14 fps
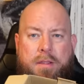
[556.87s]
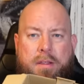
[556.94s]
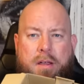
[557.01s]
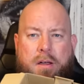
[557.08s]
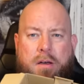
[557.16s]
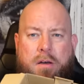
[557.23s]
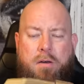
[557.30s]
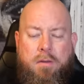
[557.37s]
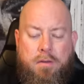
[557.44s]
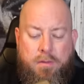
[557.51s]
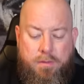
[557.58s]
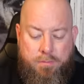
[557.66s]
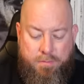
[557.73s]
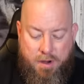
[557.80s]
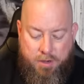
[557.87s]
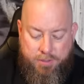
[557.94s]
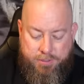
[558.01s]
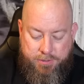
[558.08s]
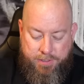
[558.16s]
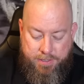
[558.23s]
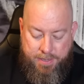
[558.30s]
All
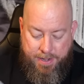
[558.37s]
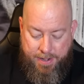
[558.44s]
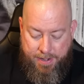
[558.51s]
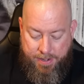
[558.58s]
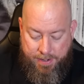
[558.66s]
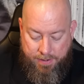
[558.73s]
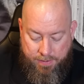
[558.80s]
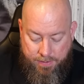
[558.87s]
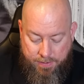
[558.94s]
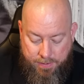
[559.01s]
parts are in there.